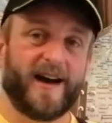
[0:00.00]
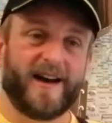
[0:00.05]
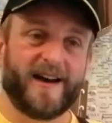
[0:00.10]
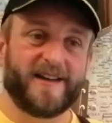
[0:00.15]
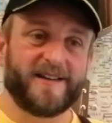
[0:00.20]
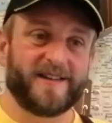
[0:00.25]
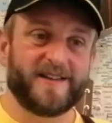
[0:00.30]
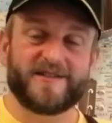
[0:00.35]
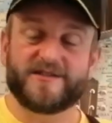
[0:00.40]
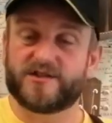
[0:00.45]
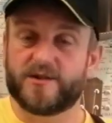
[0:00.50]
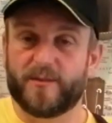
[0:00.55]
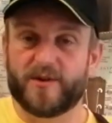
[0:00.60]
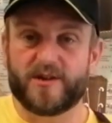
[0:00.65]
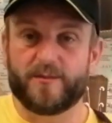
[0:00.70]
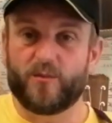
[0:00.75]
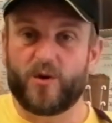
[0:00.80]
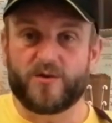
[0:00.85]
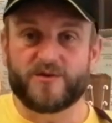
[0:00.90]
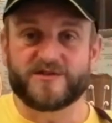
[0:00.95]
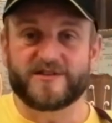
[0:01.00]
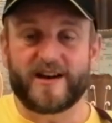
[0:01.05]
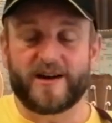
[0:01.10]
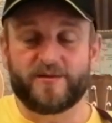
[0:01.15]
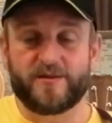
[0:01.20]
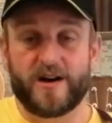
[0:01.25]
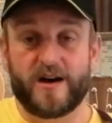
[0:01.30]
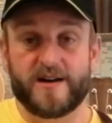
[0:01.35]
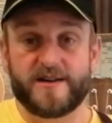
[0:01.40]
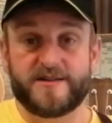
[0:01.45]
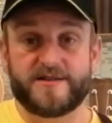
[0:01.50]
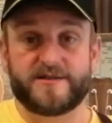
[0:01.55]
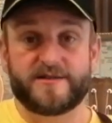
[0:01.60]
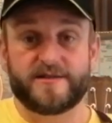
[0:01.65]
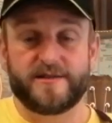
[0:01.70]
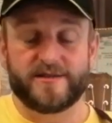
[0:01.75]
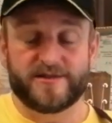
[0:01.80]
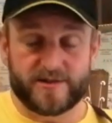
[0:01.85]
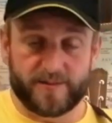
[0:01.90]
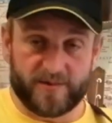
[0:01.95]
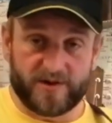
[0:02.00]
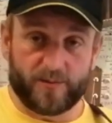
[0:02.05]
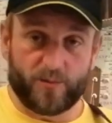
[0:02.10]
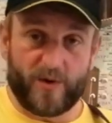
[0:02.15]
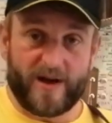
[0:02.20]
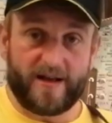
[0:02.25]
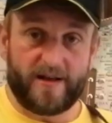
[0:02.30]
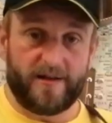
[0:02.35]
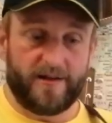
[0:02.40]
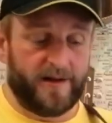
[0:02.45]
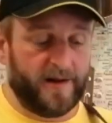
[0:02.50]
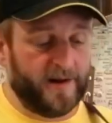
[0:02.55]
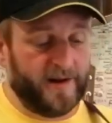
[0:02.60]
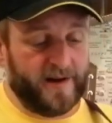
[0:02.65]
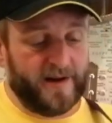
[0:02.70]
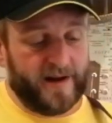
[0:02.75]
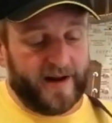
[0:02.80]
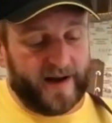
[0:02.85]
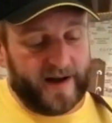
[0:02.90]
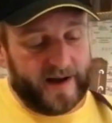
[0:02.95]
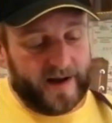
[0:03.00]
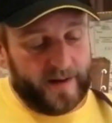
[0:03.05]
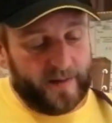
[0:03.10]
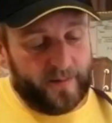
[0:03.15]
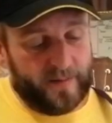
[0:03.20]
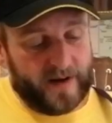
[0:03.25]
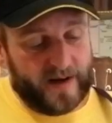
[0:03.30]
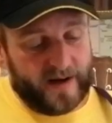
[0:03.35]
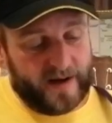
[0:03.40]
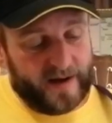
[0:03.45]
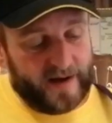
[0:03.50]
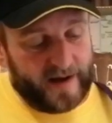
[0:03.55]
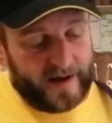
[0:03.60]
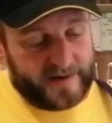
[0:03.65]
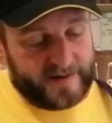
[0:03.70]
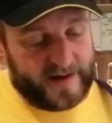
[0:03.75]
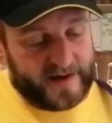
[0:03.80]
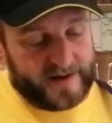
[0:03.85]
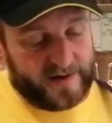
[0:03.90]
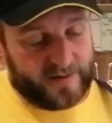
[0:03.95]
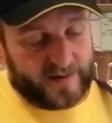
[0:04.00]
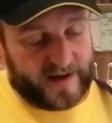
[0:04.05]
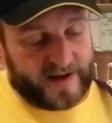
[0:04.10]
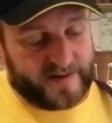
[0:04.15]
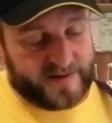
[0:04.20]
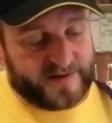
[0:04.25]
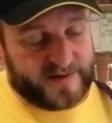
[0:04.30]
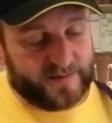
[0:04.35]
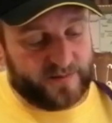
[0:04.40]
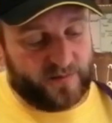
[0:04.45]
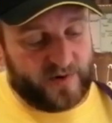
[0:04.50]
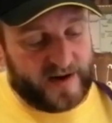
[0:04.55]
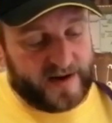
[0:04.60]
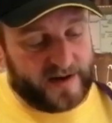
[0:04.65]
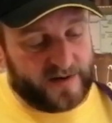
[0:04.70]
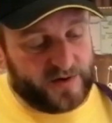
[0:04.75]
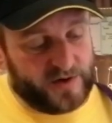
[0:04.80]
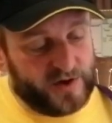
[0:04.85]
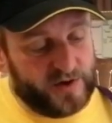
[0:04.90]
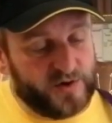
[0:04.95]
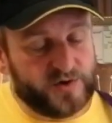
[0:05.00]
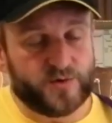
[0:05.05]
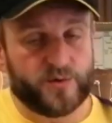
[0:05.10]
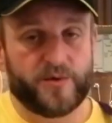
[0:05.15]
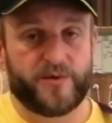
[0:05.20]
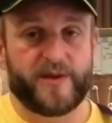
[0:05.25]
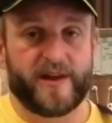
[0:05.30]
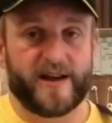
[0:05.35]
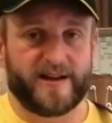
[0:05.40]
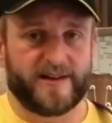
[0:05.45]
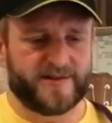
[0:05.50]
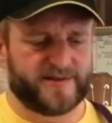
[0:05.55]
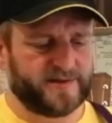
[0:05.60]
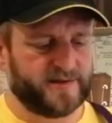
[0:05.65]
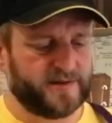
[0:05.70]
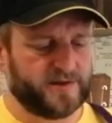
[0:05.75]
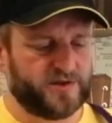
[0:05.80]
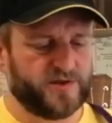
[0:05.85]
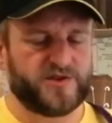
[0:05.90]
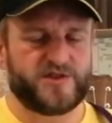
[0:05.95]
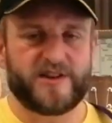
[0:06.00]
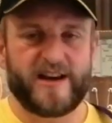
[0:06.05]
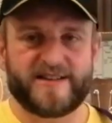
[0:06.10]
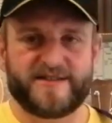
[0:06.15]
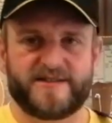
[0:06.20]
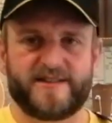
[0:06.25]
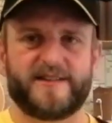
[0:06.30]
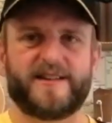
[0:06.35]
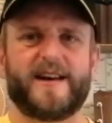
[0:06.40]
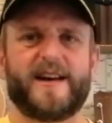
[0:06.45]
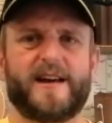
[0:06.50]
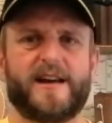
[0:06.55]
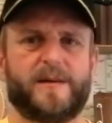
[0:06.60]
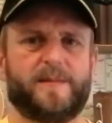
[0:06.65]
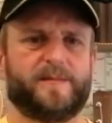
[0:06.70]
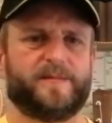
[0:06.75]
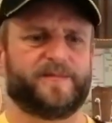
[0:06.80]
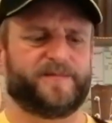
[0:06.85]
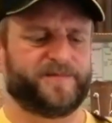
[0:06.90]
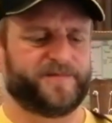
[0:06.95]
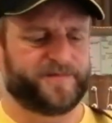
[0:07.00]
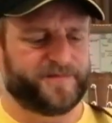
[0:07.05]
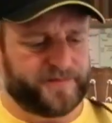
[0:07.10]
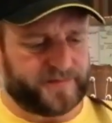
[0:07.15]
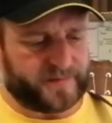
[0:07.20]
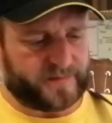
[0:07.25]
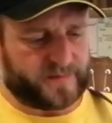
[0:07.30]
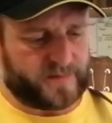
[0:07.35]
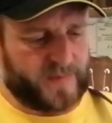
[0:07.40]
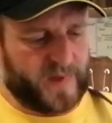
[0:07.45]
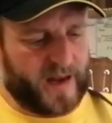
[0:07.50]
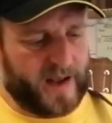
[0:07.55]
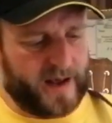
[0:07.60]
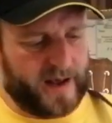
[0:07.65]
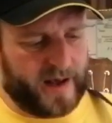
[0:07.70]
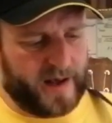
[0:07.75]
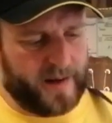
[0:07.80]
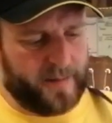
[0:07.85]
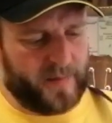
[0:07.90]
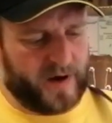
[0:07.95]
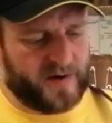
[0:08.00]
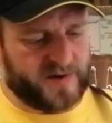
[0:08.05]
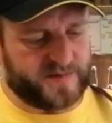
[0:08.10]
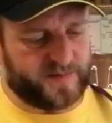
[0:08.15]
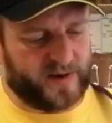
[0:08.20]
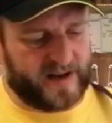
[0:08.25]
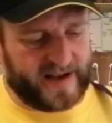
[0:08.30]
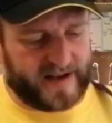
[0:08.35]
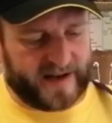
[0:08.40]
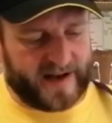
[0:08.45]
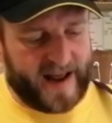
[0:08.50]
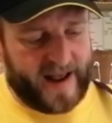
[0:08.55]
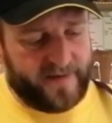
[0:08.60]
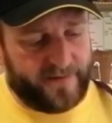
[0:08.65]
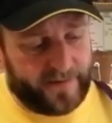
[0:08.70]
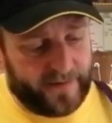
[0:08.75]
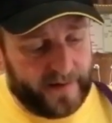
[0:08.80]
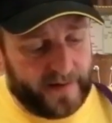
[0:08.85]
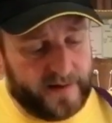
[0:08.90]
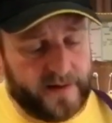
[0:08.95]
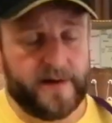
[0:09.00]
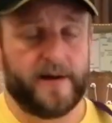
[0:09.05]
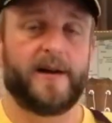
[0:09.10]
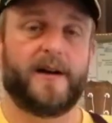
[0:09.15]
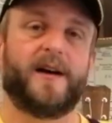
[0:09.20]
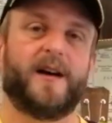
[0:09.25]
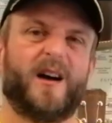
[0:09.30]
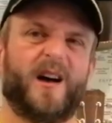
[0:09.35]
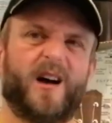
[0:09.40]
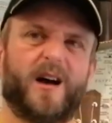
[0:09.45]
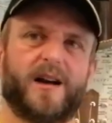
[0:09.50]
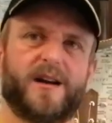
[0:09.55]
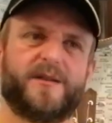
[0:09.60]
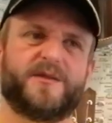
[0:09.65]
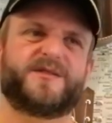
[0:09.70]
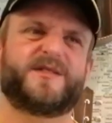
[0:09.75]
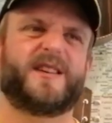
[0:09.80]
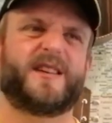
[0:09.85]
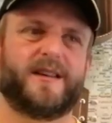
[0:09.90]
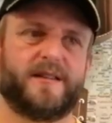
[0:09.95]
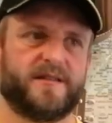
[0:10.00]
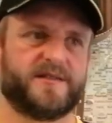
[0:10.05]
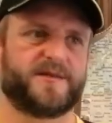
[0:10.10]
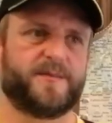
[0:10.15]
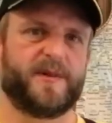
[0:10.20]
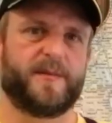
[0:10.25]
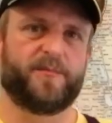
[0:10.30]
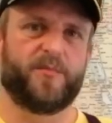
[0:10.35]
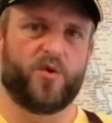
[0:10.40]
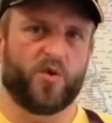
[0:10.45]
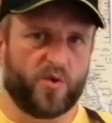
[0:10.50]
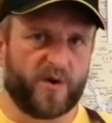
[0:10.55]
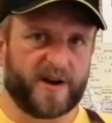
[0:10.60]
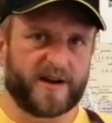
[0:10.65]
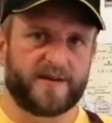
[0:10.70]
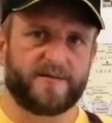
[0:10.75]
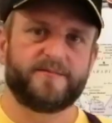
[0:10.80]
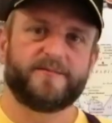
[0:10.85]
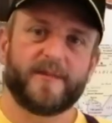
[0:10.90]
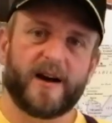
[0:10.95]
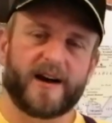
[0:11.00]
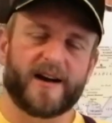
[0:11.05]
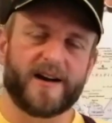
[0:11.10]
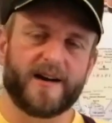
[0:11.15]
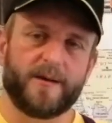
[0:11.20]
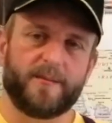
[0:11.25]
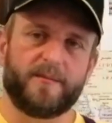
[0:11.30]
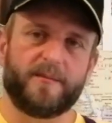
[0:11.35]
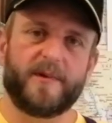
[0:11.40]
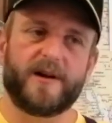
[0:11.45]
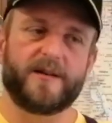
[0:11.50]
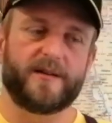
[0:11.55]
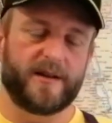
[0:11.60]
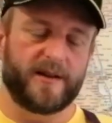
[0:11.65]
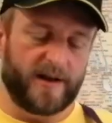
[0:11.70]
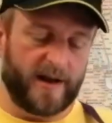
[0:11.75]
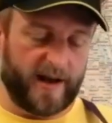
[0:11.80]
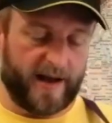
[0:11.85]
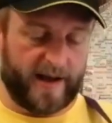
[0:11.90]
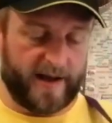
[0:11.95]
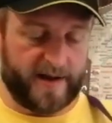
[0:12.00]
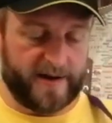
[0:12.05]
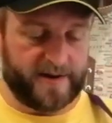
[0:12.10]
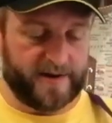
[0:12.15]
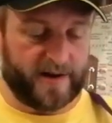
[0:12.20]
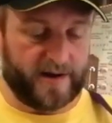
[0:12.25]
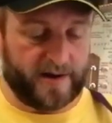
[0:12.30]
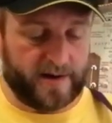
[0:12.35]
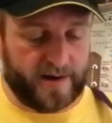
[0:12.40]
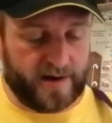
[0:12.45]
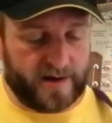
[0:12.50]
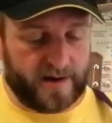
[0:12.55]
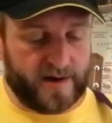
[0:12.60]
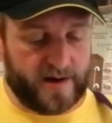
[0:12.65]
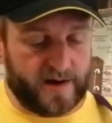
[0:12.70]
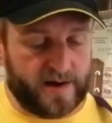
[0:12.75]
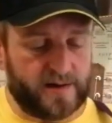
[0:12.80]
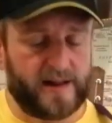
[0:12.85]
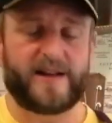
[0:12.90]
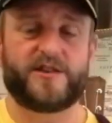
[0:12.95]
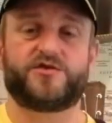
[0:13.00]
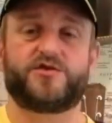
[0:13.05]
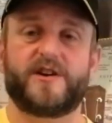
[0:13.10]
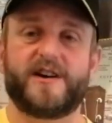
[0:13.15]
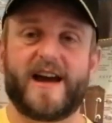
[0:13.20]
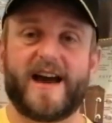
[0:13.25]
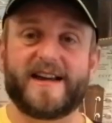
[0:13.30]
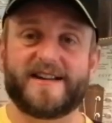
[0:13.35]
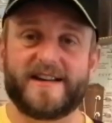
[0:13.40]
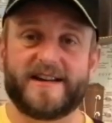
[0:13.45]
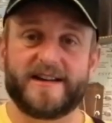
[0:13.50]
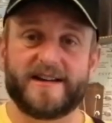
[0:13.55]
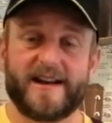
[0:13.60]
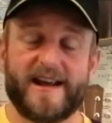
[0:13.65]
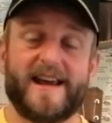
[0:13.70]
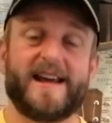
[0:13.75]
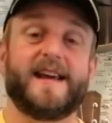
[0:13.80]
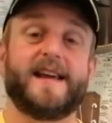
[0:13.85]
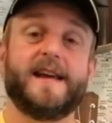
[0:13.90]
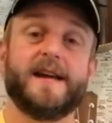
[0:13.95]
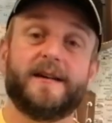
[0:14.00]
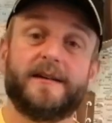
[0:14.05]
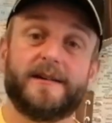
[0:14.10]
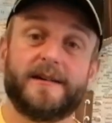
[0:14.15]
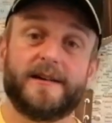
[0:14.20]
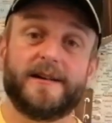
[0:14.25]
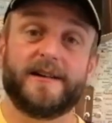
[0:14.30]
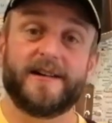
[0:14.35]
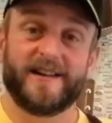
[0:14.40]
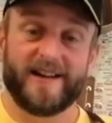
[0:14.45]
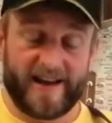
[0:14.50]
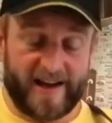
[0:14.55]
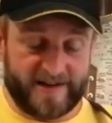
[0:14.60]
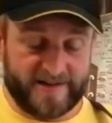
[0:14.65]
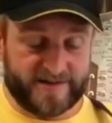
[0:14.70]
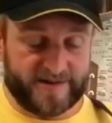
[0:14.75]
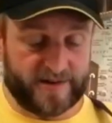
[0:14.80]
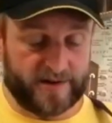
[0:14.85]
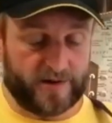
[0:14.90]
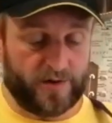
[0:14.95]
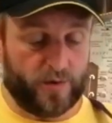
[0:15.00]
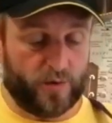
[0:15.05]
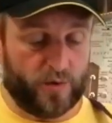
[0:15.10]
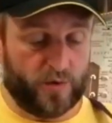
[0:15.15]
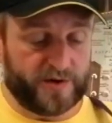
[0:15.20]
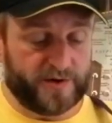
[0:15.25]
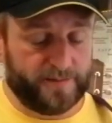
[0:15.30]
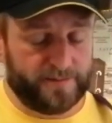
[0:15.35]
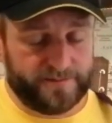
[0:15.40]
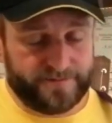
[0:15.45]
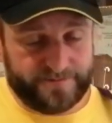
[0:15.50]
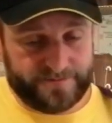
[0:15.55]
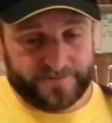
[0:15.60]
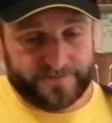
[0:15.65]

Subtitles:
And some of them won't sound nice, some of them will, and then you'll get some really unusual things. Just yesterday, I was playing an F, and I was thinking that's a bit boring, and I'll try adding an E into the chord,